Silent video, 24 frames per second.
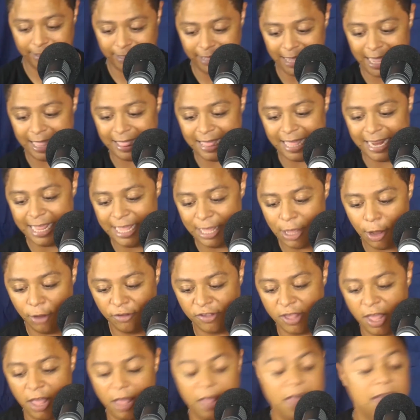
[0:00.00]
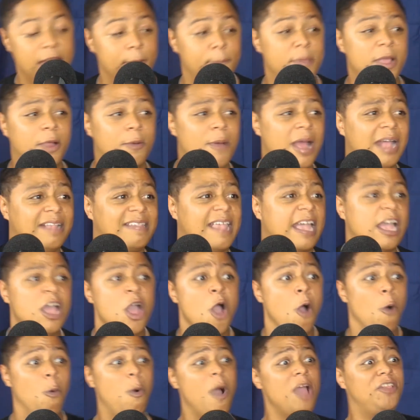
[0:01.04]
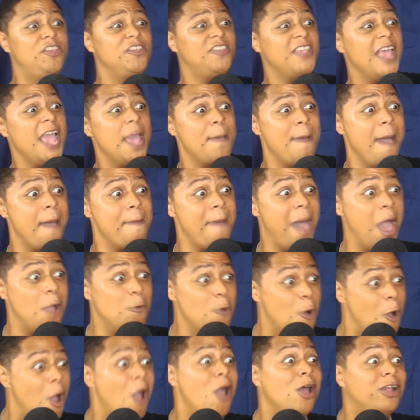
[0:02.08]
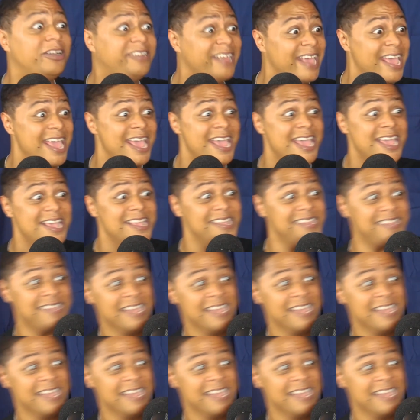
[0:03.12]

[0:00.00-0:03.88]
And then he goes, Big Red's like, what'd you say about my royalties?